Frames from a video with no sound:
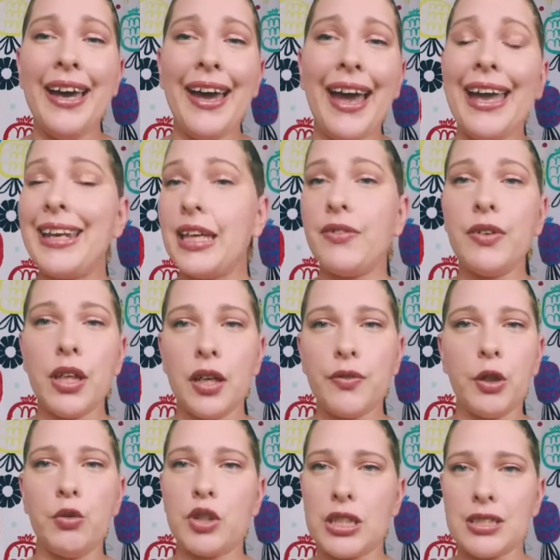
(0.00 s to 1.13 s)
And even if
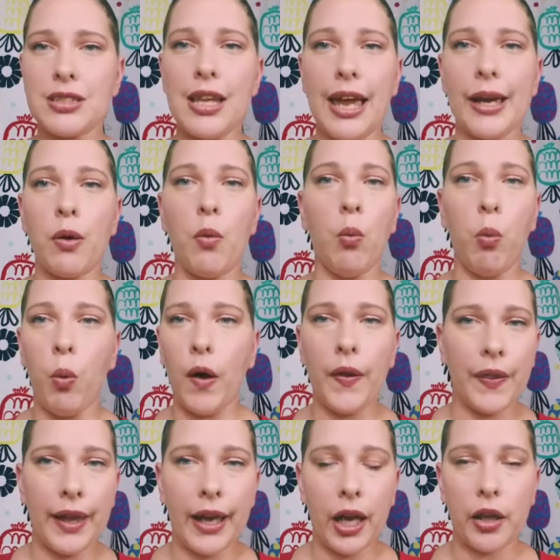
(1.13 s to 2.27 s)
you just like one
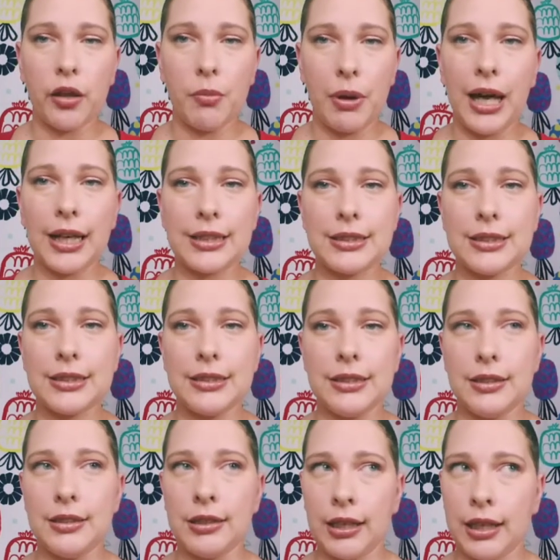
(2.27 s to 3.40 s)
thing out of the box,
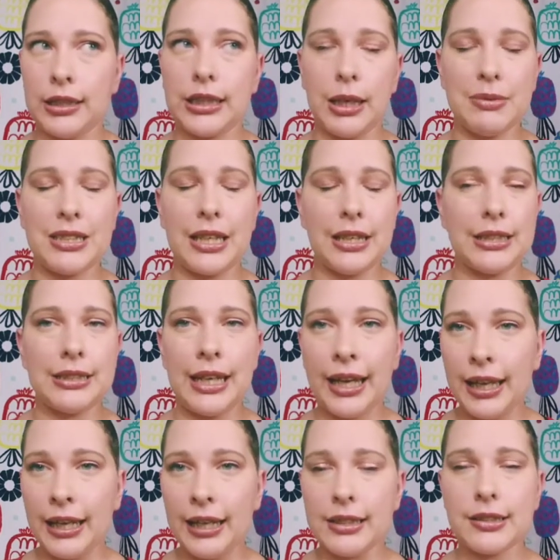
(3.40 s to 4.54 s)
9 times out of
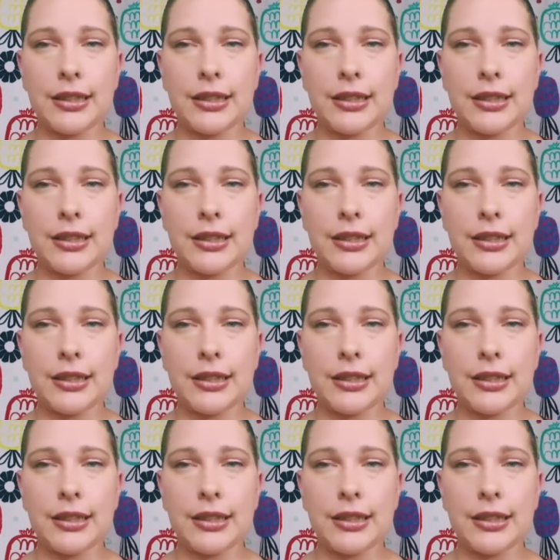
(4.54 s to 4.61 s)
10, it's